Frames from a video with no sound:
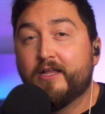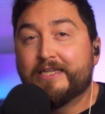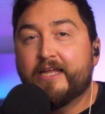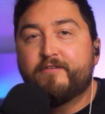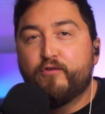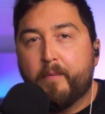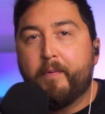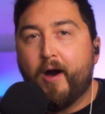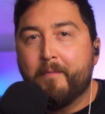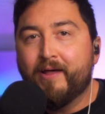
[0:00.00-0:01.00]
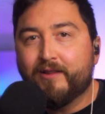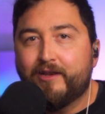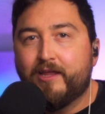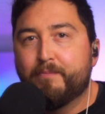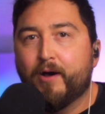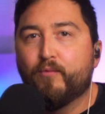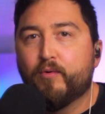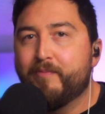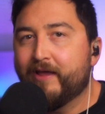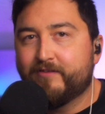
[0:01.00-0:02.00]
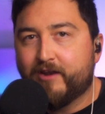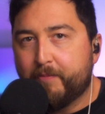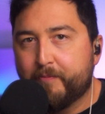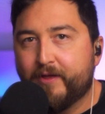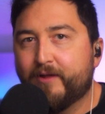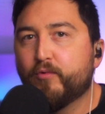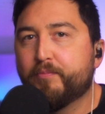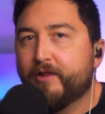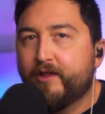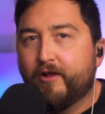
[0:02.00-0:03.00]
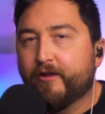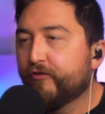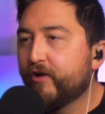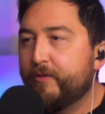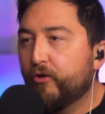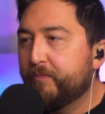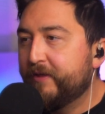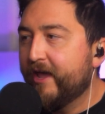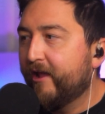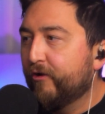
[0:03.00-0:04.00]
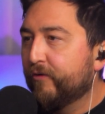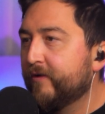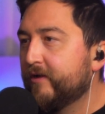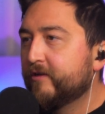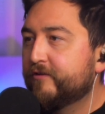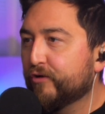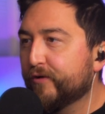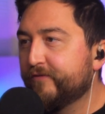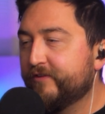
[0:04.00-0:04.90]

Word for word: let's do a pop melody, but we'll mess it up a bit and we'll play it on a creepy old piano, sort of